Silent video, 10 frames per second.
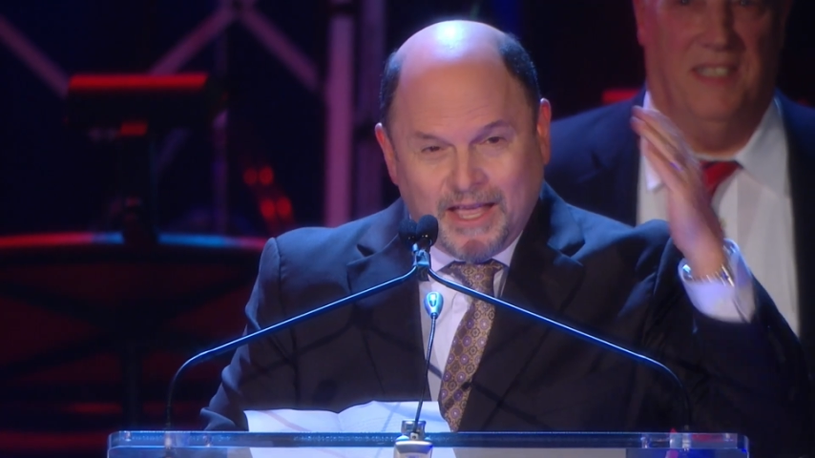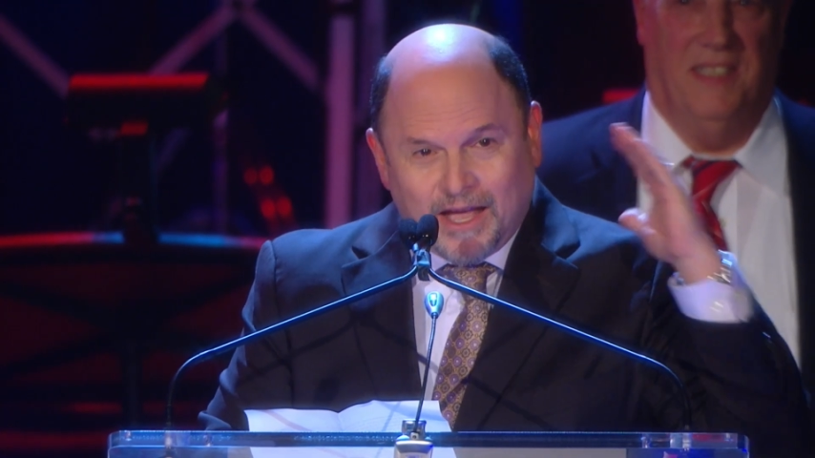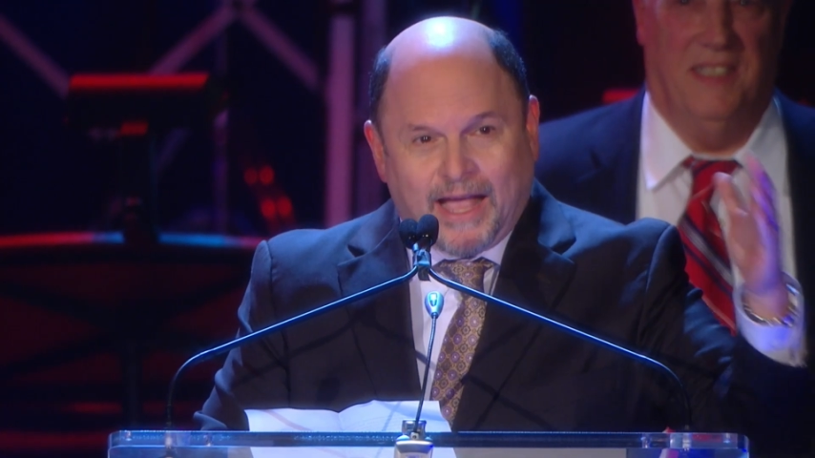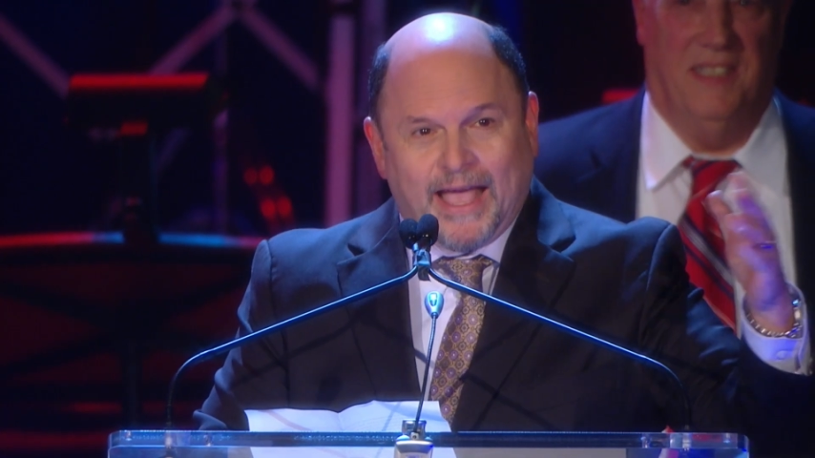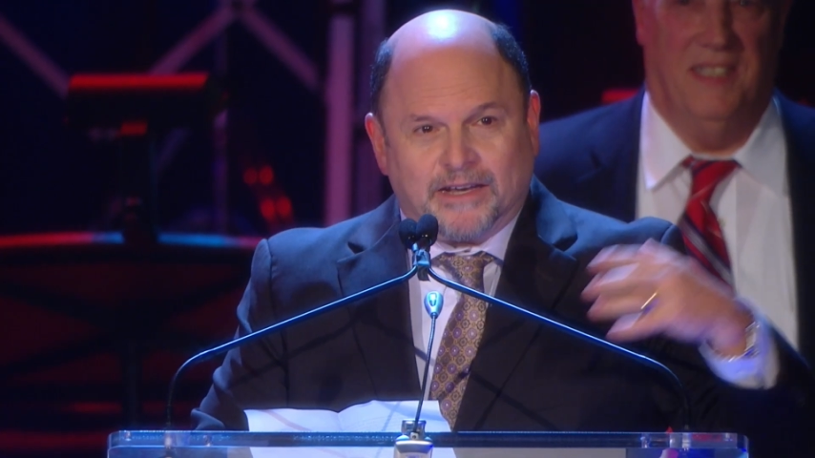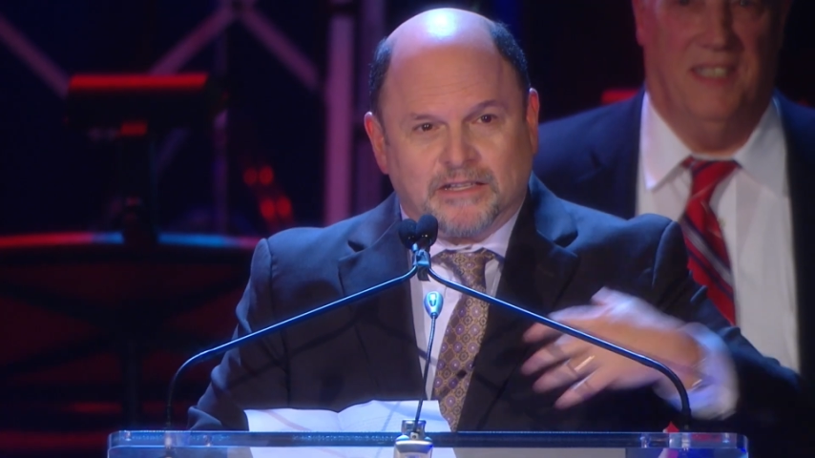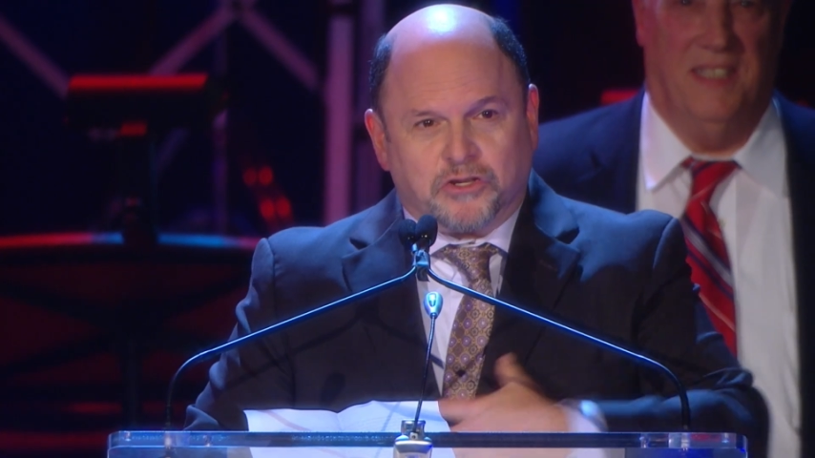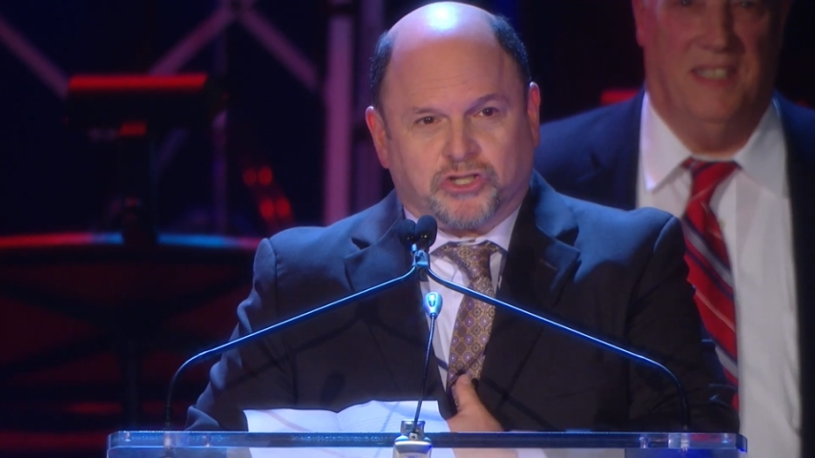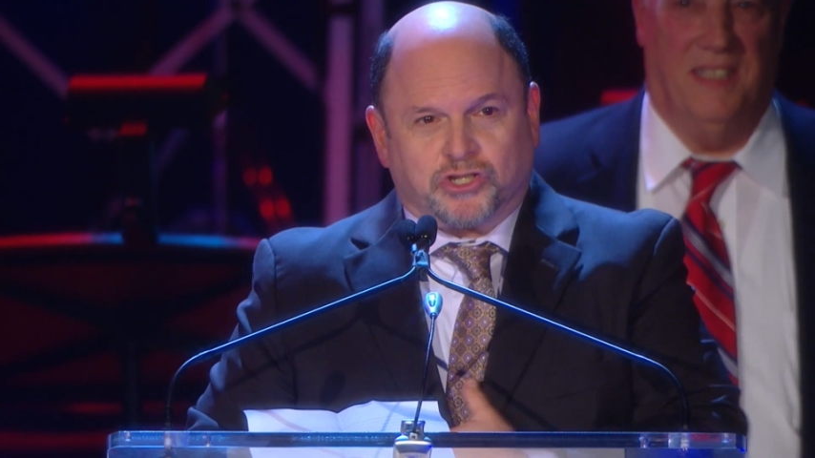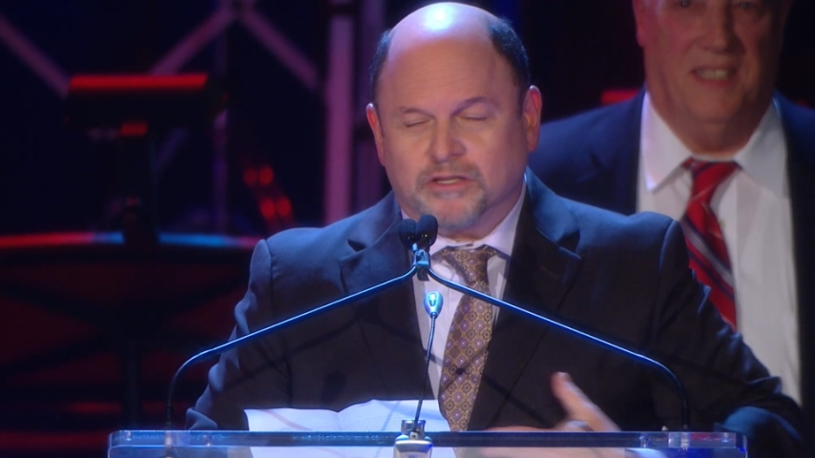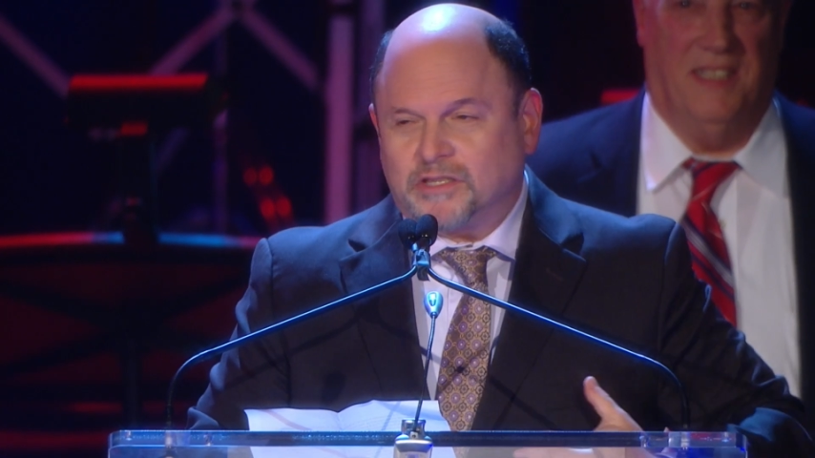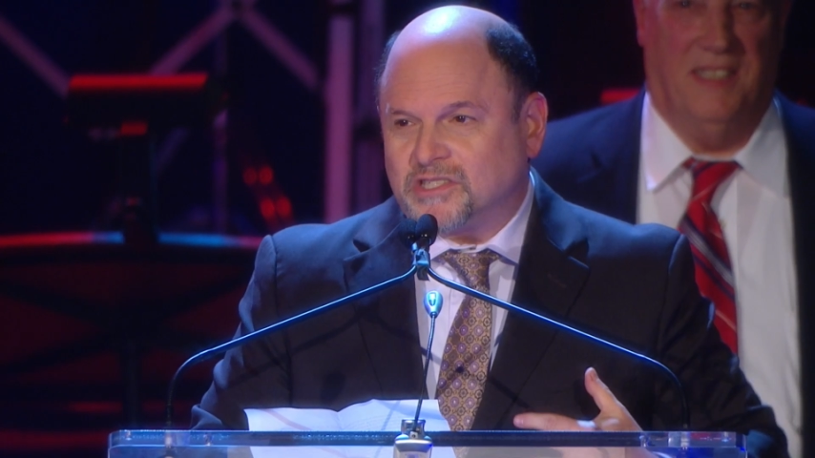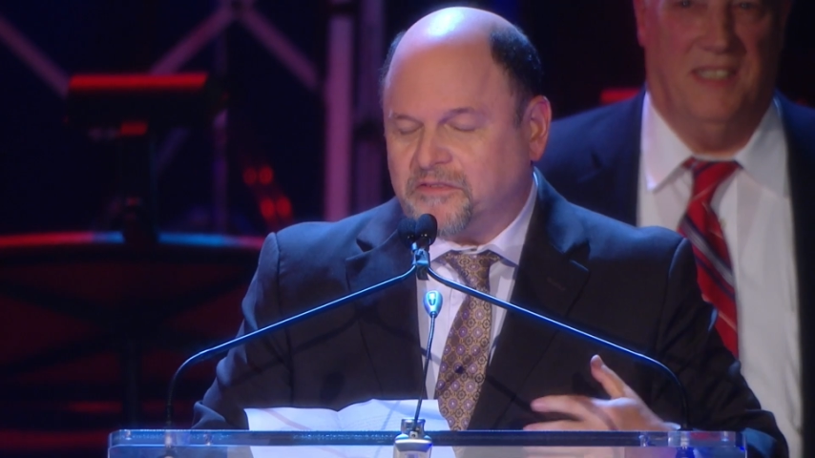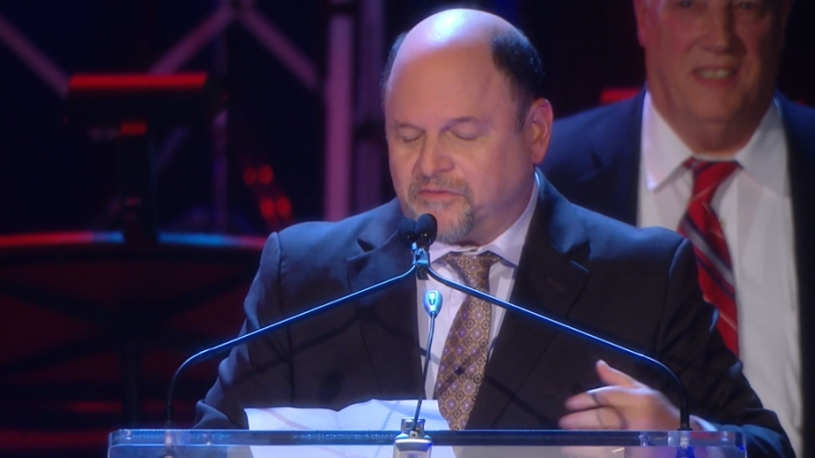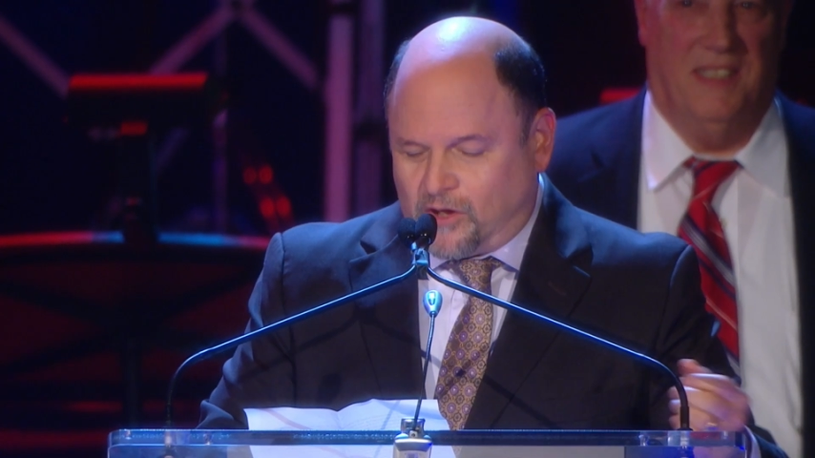I had a little shirt that
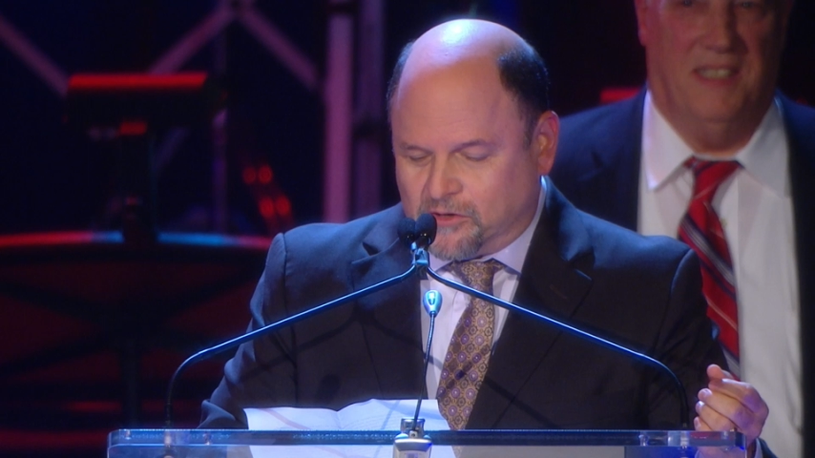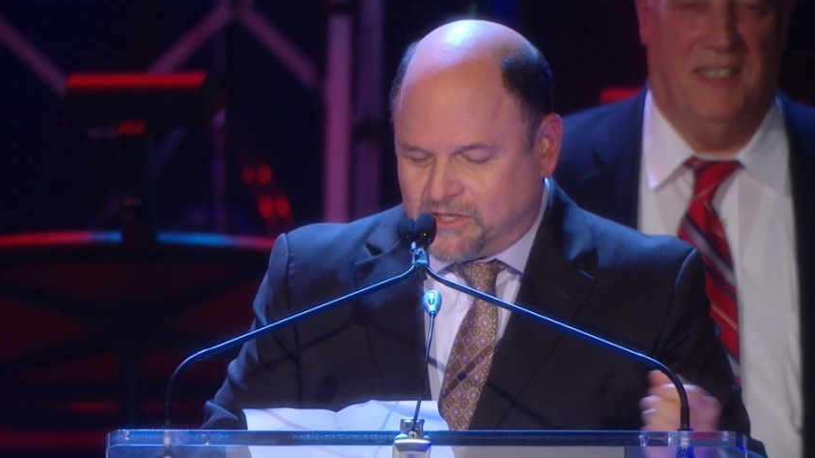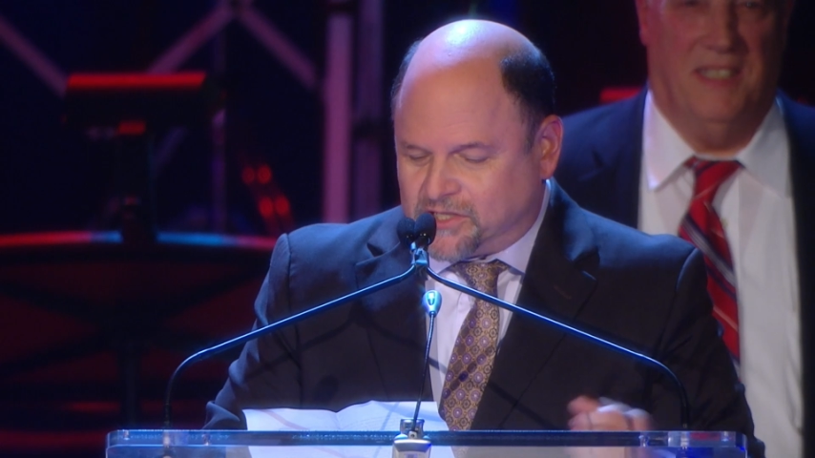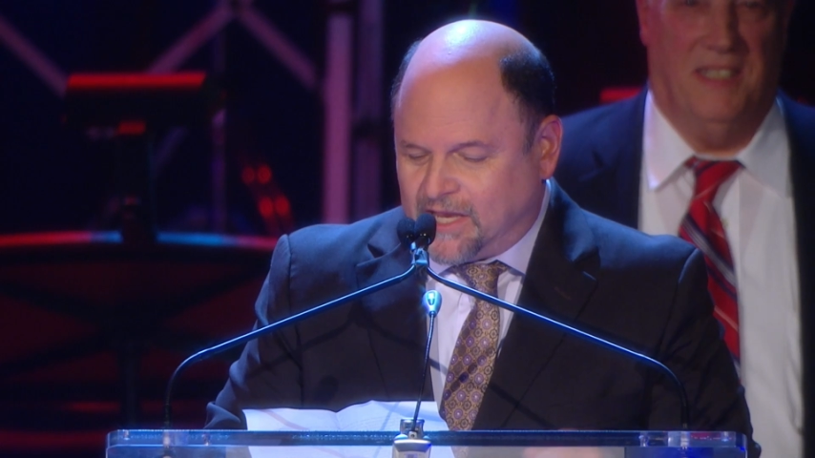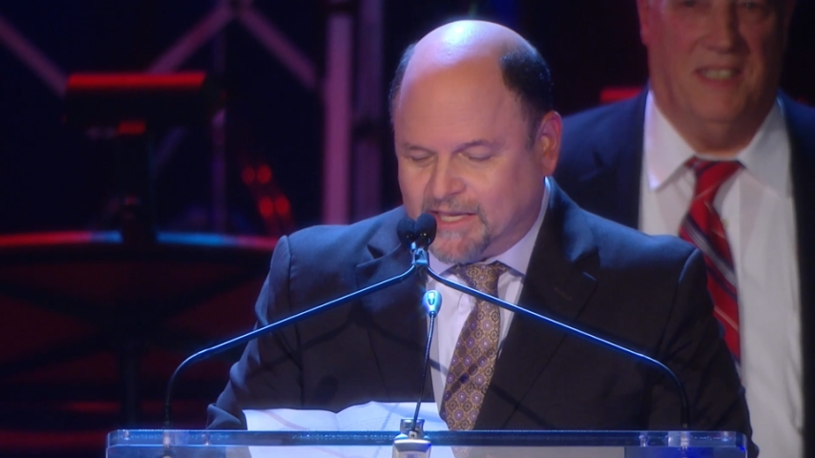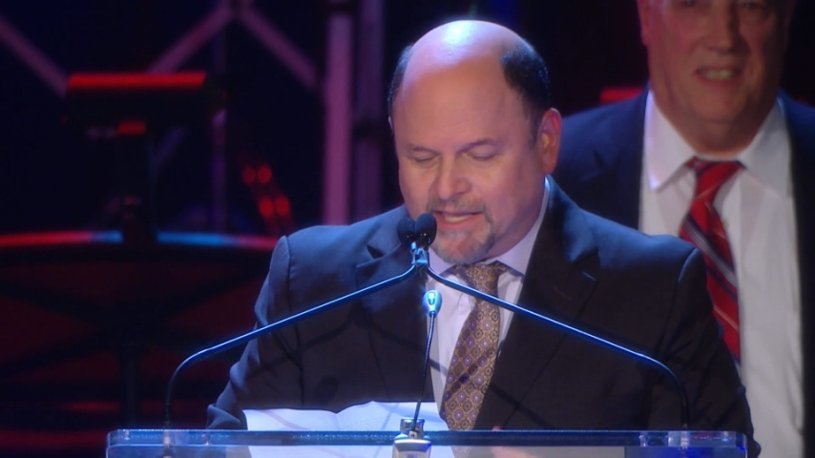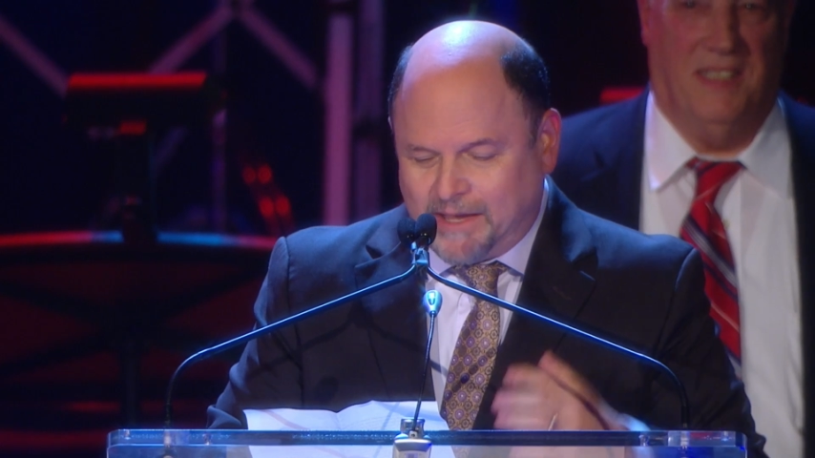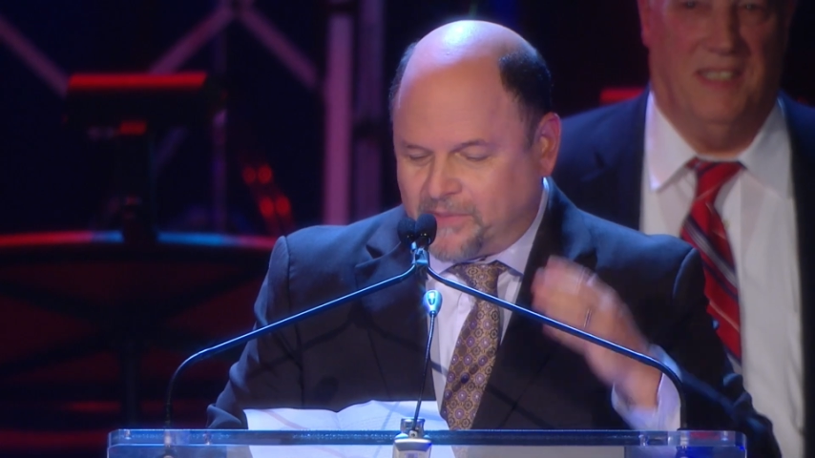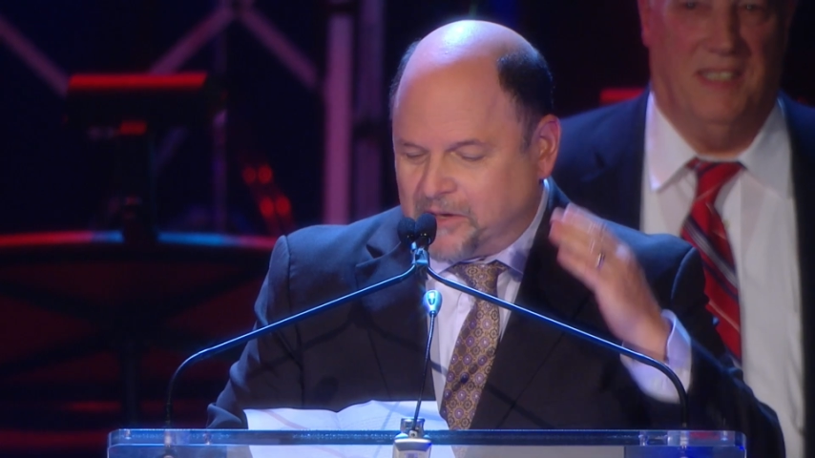said Fawn Ridge Day Camp.